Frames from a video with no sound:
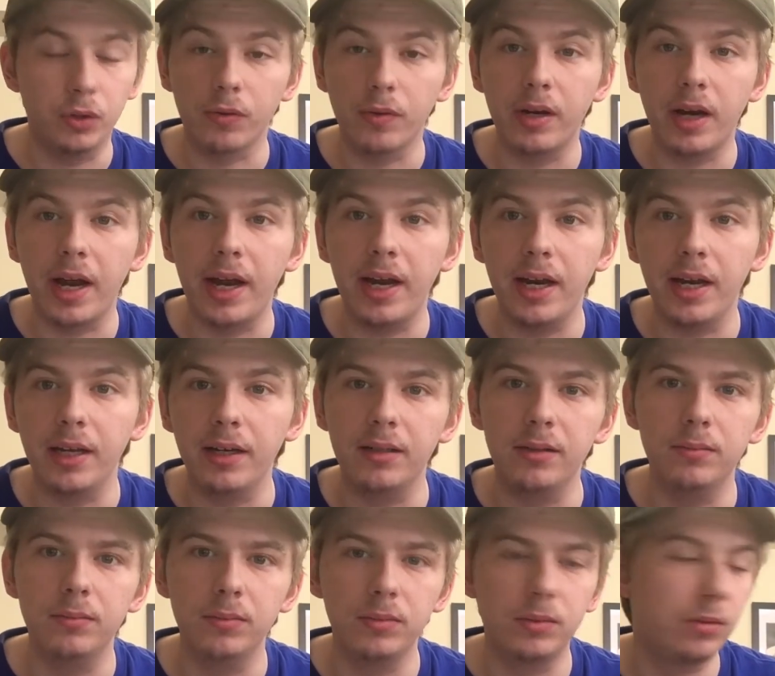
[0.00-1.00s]

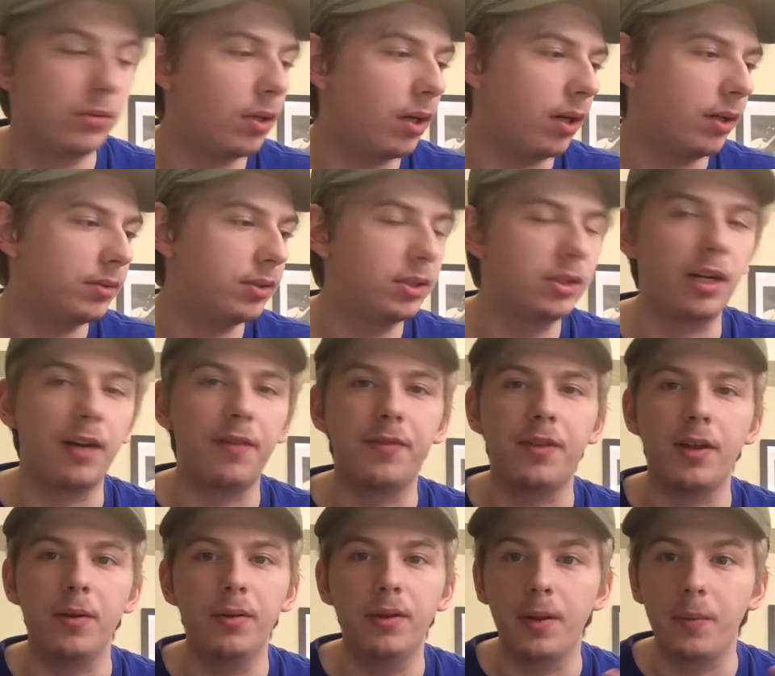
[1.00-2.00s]
creating
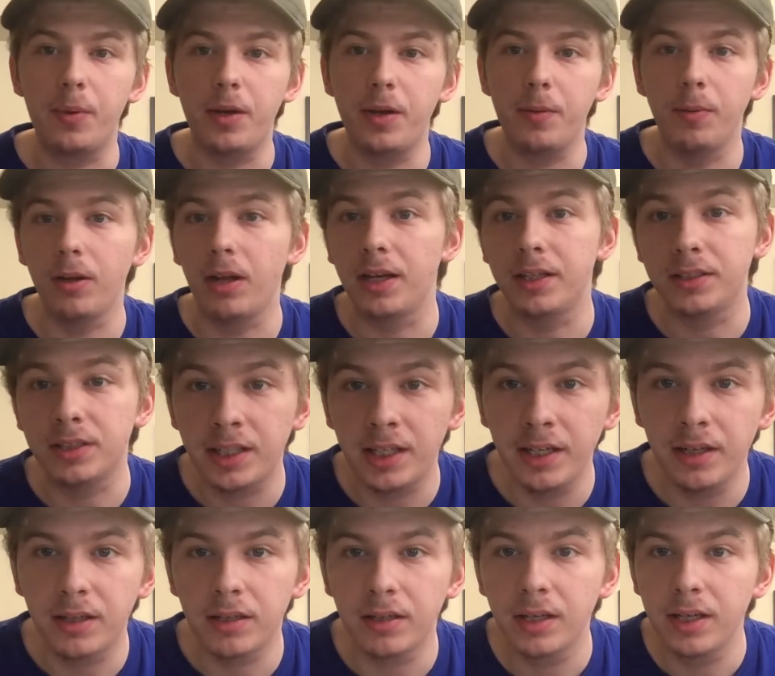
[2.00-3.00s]
stuff that people like to
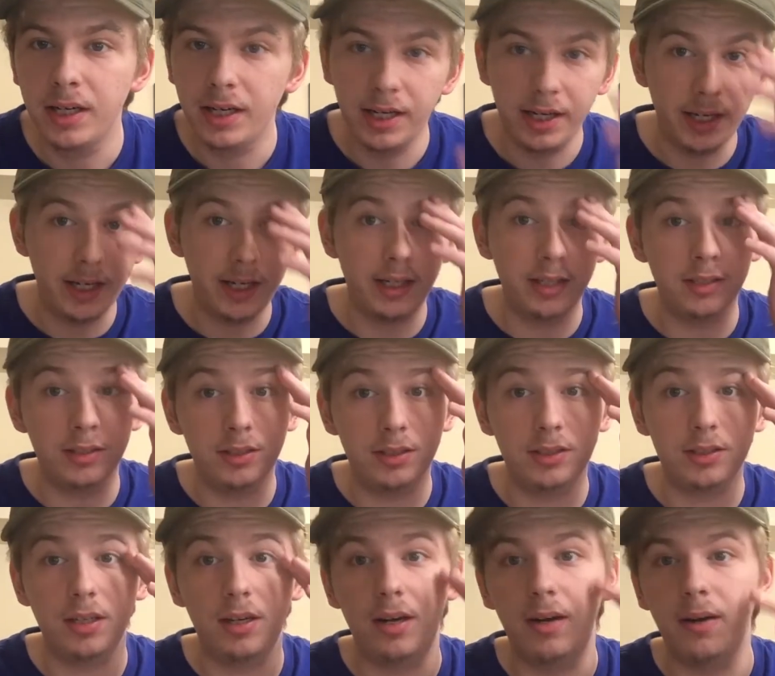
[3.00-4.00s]
hear
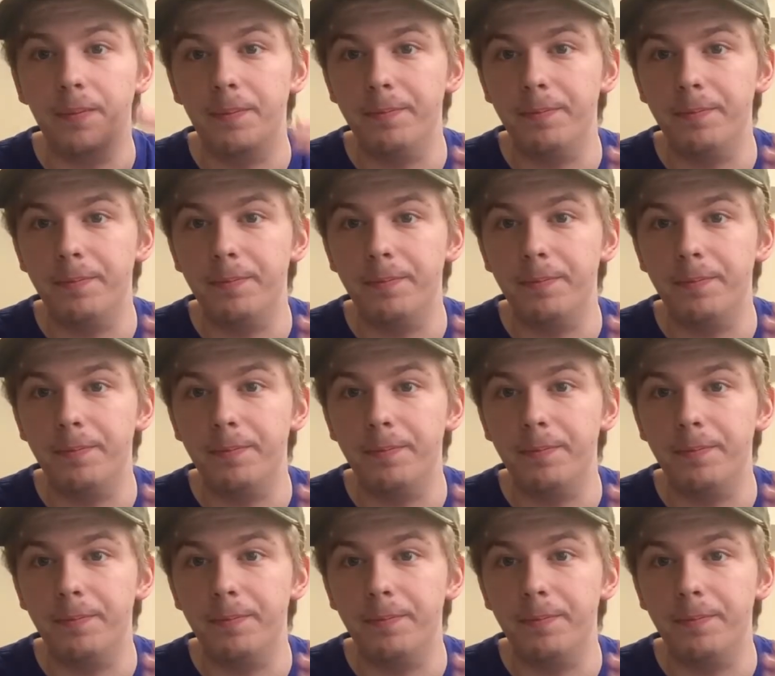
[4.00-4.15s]
is